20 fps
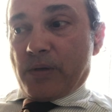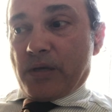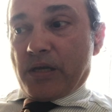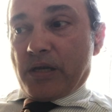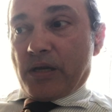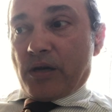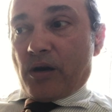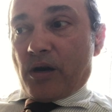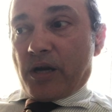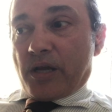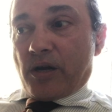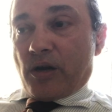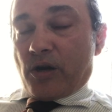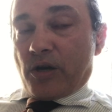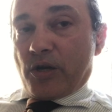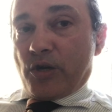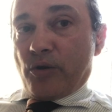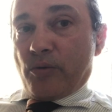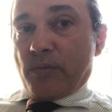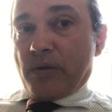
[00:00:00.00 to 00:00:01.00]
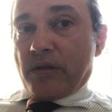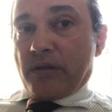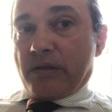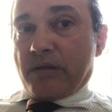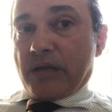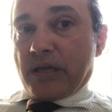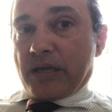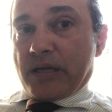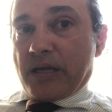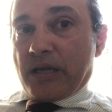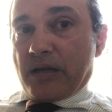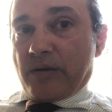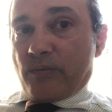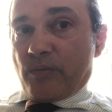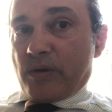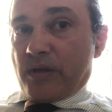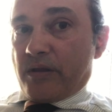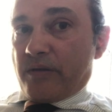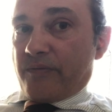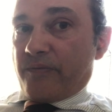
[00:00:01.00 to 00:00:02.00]
in our human thinking,
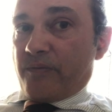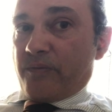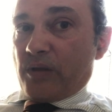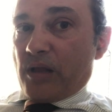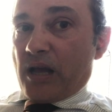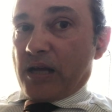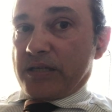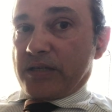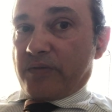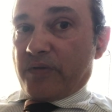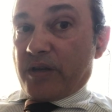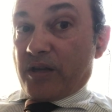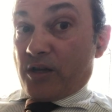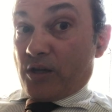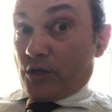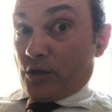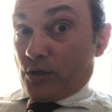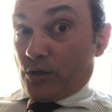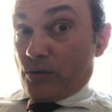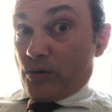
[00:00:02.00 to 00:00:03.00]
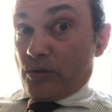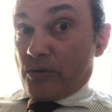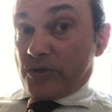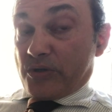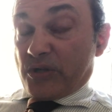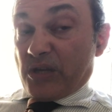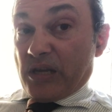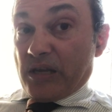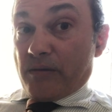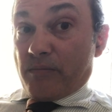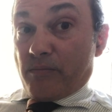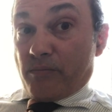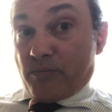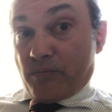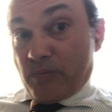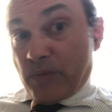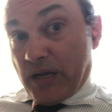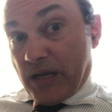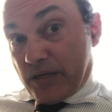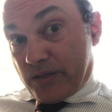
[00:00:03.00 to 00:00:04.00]
when the philosophy includes it
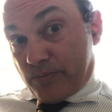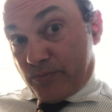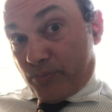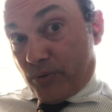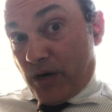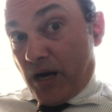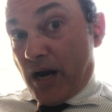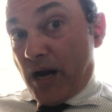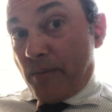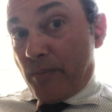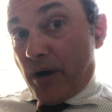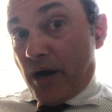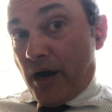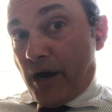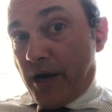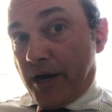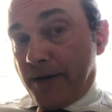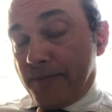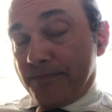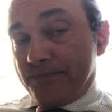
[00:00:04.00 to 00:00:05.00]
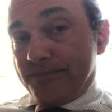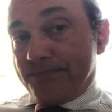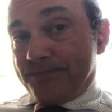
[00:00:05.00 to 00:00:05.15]
as primary,